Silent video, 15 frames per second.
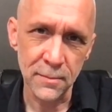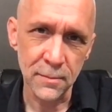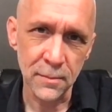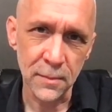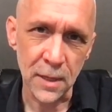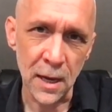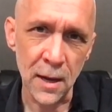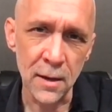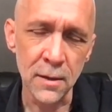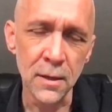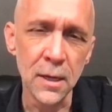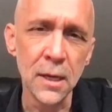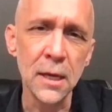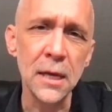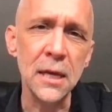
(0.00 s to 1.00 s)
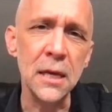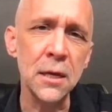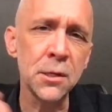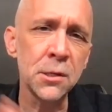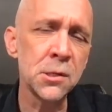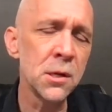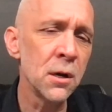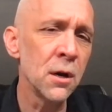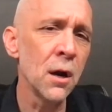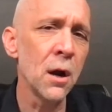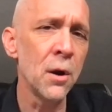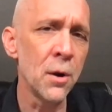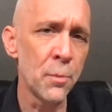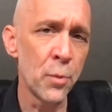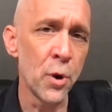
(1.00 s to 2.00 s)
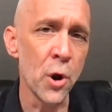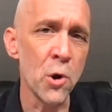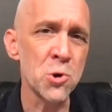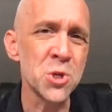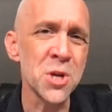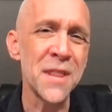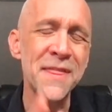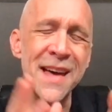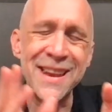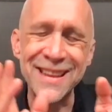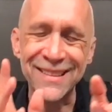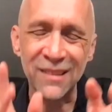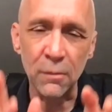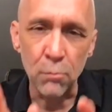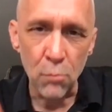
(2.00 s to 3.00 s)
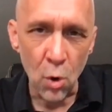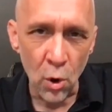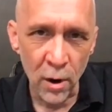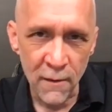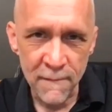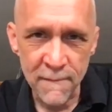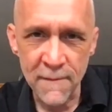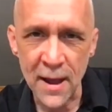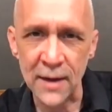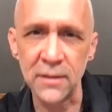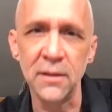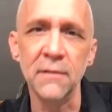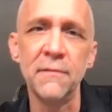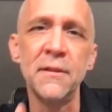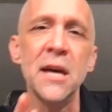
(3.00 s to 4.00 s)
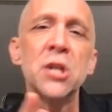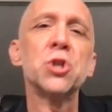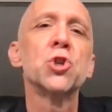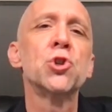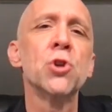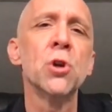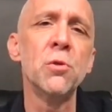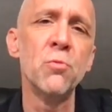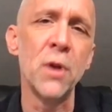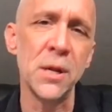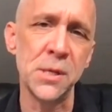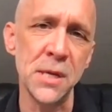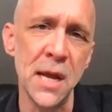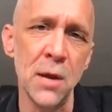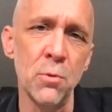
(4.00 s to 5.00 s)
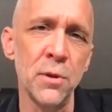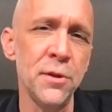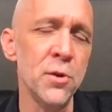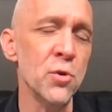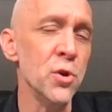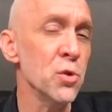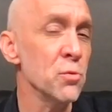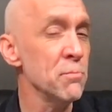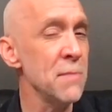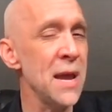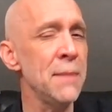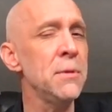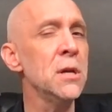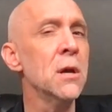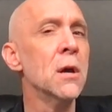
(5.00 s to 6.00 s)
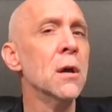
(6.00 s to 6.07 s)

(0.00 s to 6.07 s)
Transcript: Okay? Is there an approach that is more effective that should resonate with you and you maybe